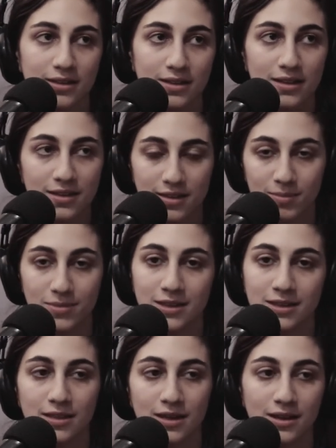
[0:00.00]
something
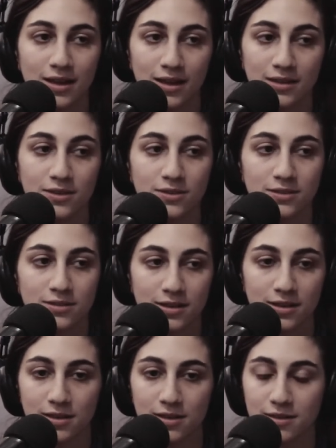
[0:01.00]
that I used to
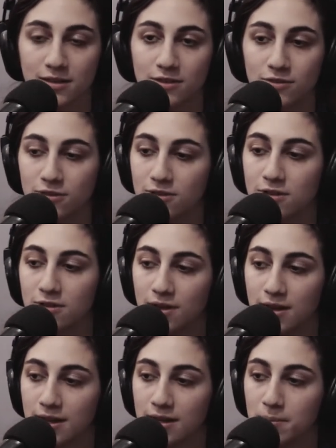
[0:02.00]
consult for
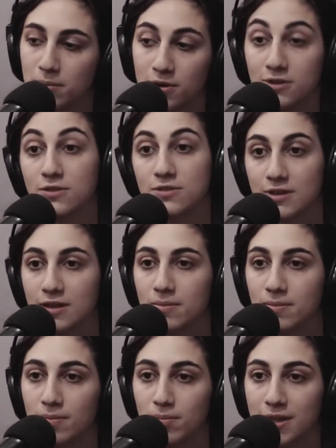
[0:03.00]
um, producing
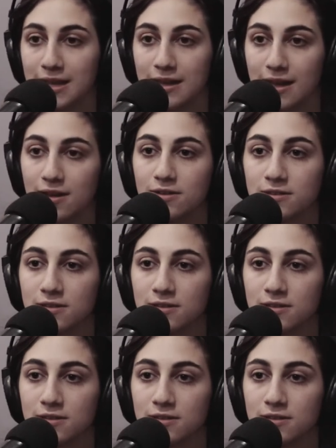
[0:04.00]
right. playing house.